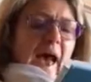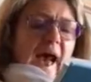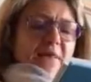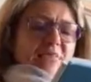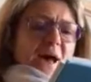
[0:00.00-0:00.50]

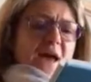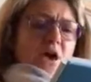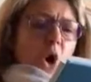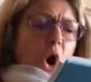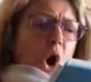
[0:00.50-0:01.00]
and
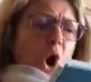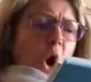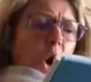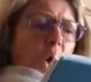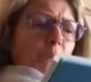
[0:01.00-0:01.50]
they
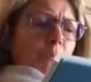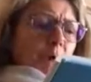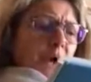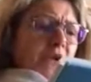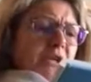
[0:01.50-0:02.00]
all
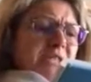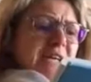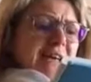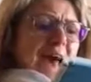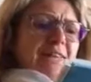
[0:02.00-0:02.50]
pulled
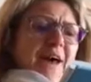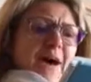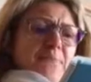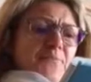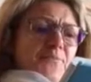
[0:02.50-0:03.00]

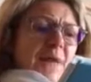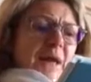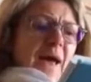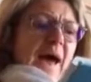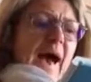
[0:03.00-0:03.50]
together.
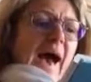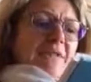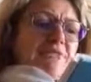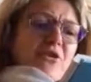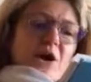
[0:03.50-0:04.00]

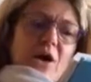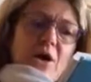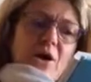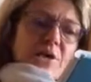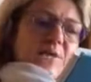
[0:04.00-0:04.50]
And for a
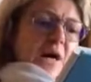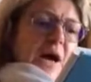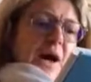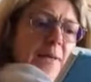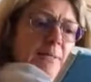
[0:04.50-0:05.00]
long
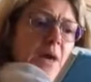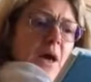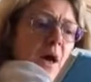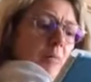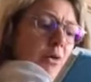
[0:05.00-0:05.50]
time,
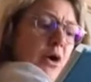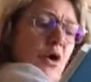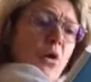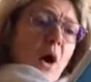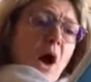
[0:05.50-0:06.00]

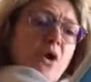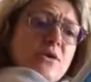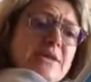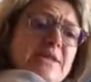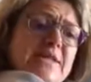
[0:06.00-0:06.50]
Pooh
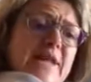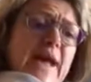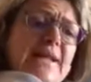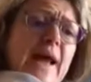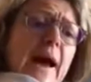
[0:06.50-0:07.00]
only
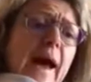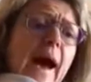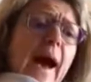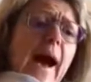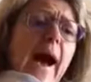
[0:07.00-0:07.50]
said,
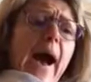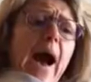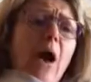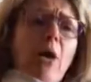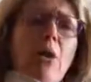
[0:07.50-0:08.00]

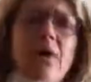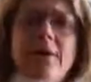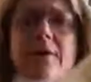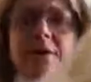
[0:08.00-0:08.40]
"Ow!"